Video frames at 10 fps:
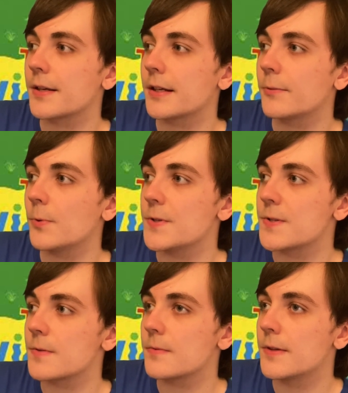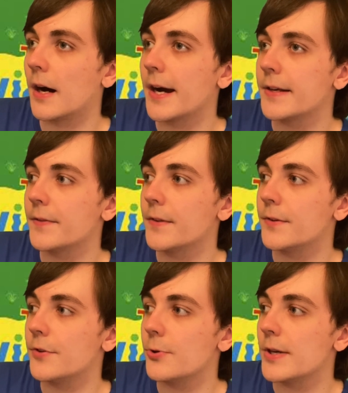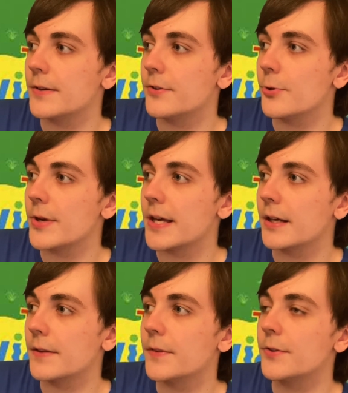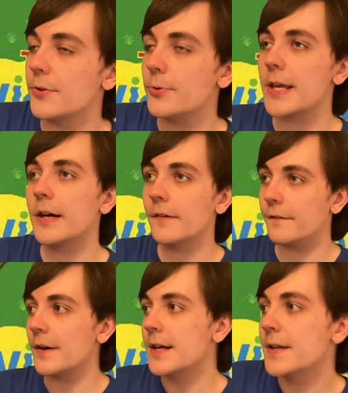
was died in the, du in duty, in the duty of